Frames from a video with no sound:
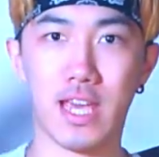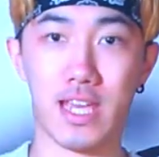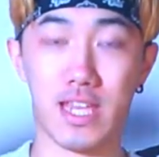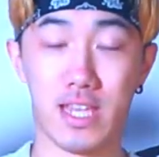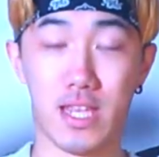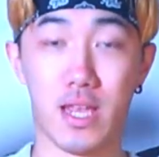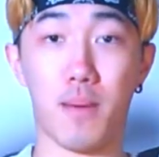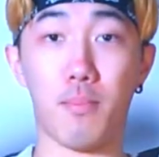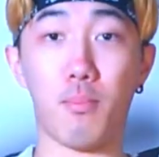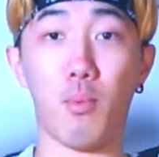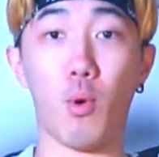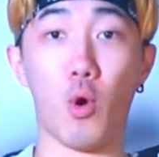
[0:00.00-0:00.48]

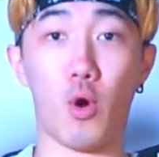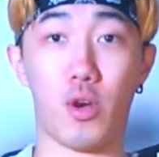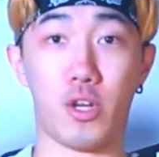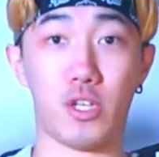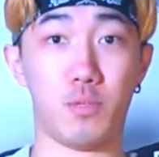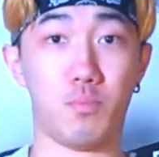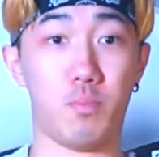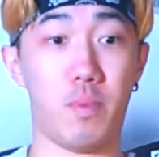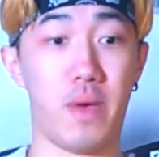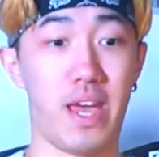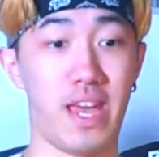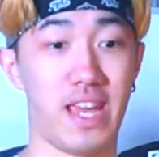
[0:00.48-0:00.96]
Your boy's
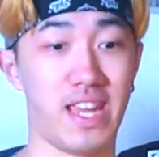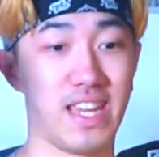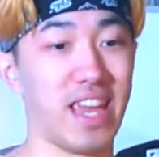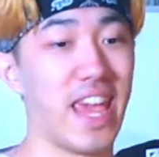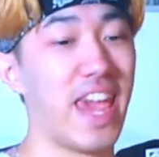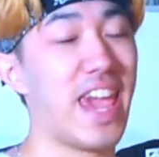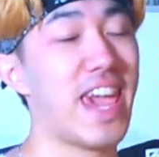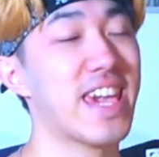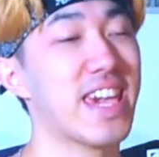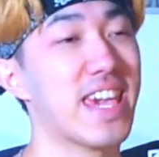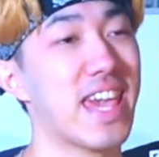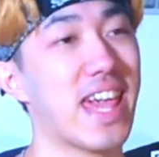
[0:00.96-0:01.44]
back,
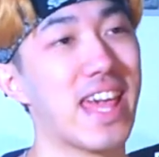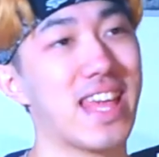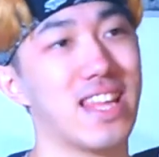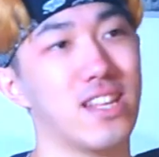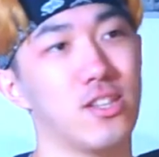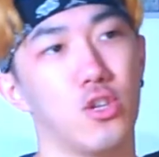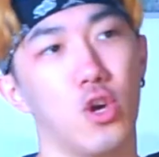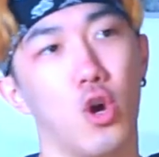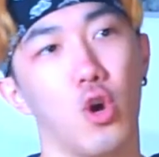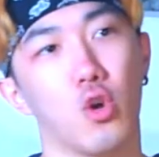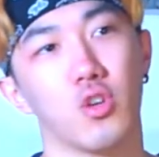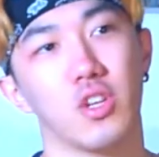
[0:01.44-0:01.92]
aka
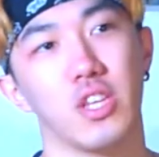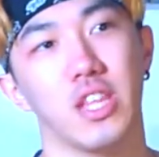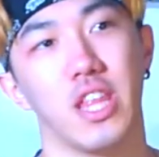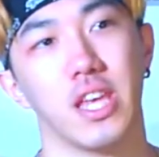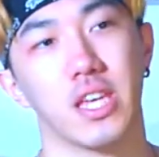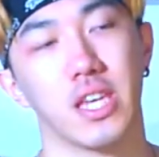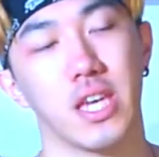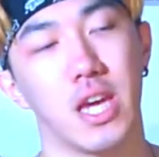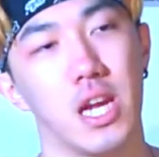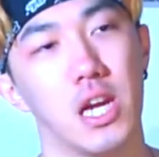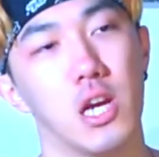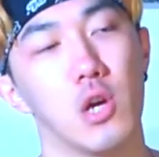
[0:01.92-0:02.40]
Don't Get
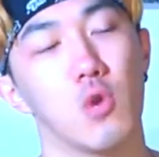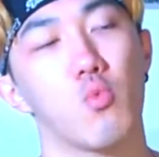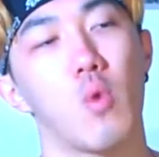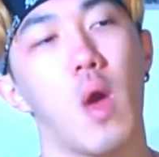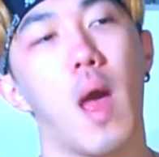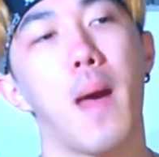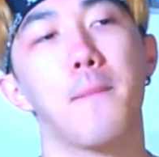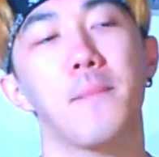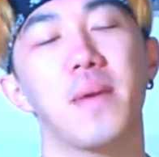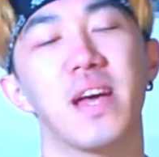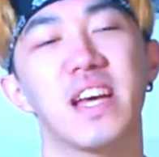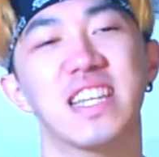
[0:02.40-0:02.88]
That Kind of
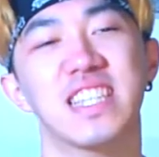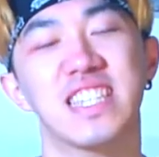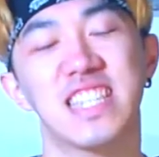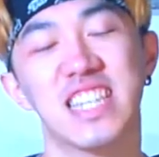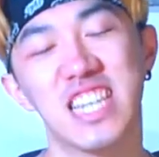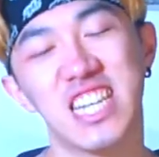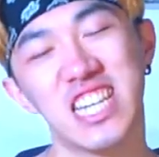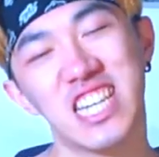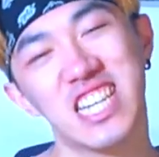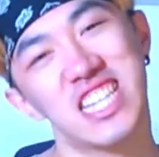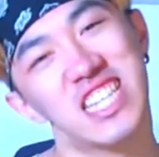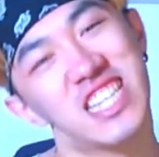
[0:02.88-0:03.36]
Rap, and
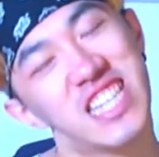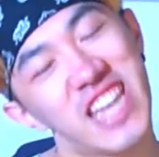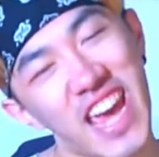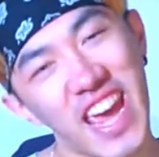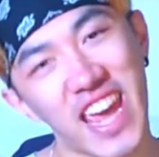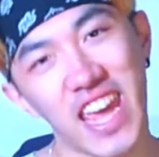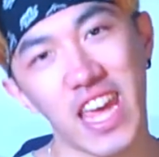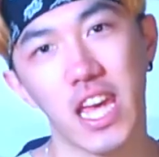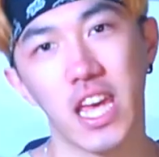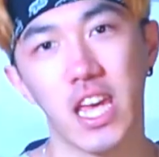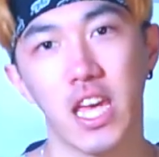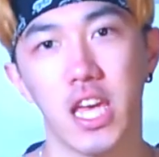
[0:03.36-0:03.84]

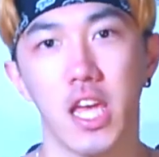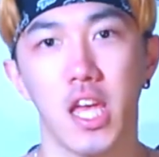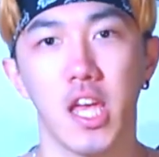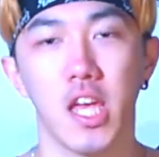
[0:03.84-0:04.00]
today